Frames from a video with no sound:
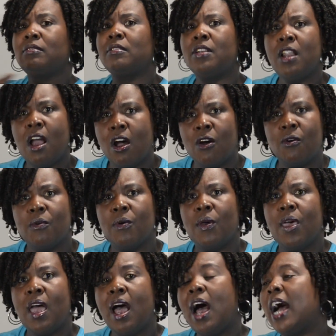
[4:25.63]
No.
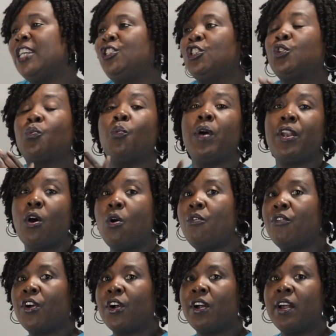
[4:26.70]
I just went
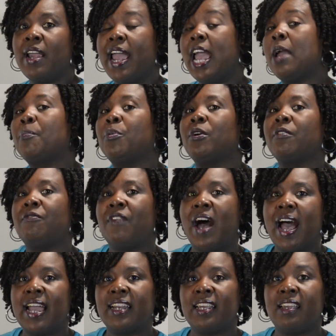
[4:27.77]
over and
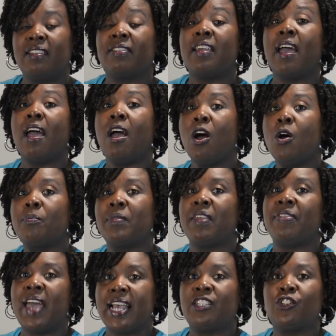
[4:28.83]
provided the help
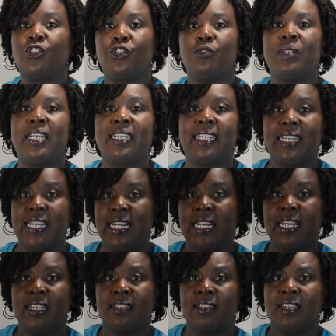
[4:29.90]
that that student
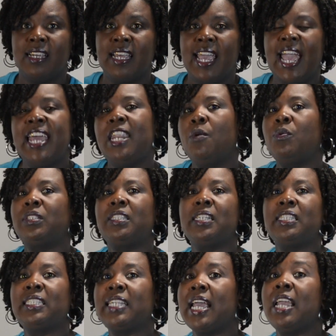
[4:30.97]
needed. And it was the
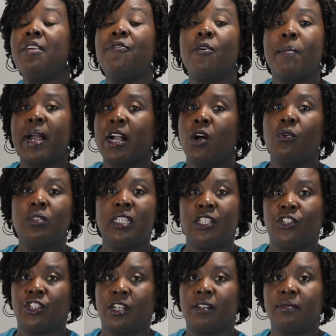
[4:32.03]
same for my
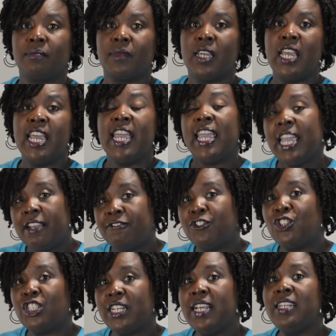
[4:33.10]
co-teacher. If
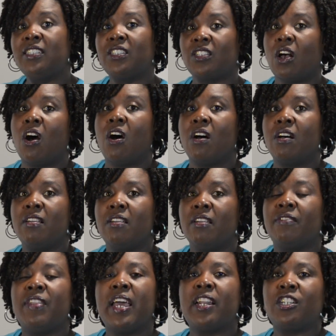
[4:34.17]
she saw
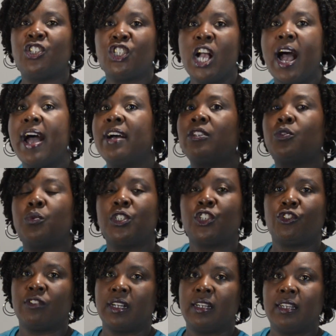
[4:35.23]
that a child was
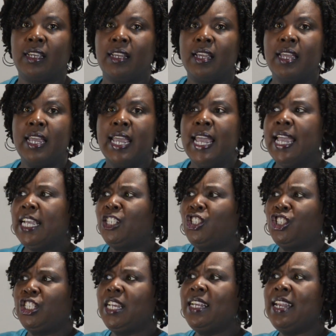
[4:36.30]
struggling,
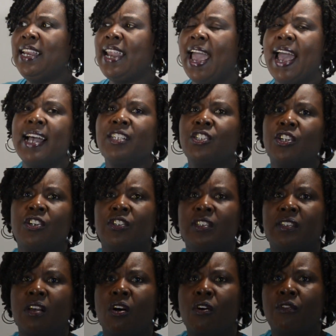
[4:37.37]
she didn't ask
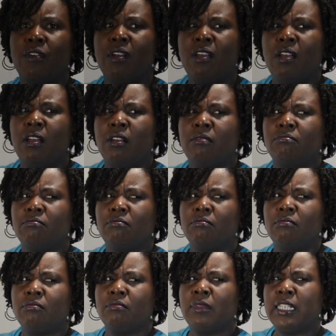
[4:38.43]
herself,
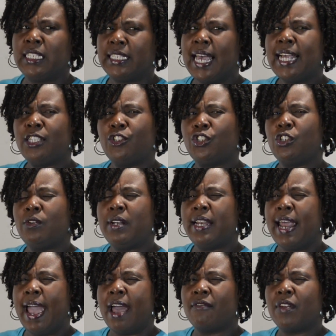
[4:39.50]
does that student
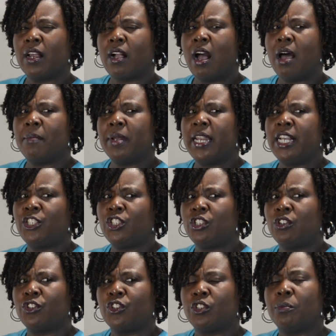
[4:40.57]
have an
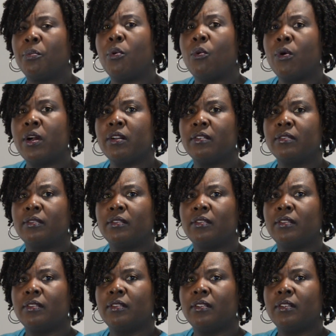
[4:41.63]
accommodation or support?
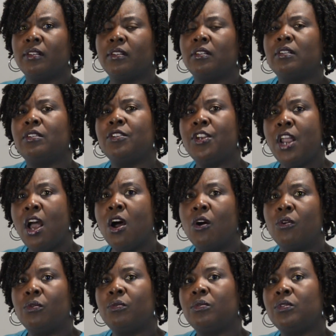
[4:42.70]
No.
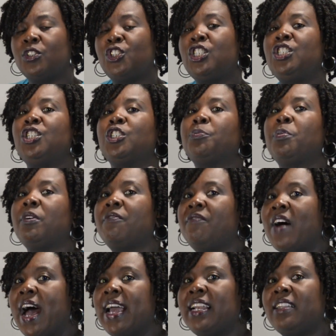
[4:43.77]
She just
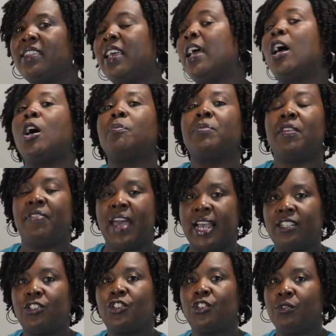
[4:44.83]
provided the help that
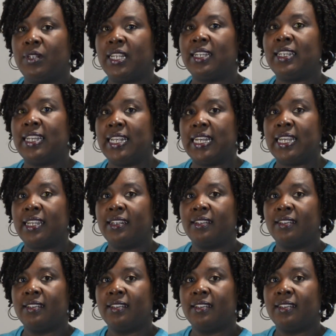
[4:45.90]
that student needed.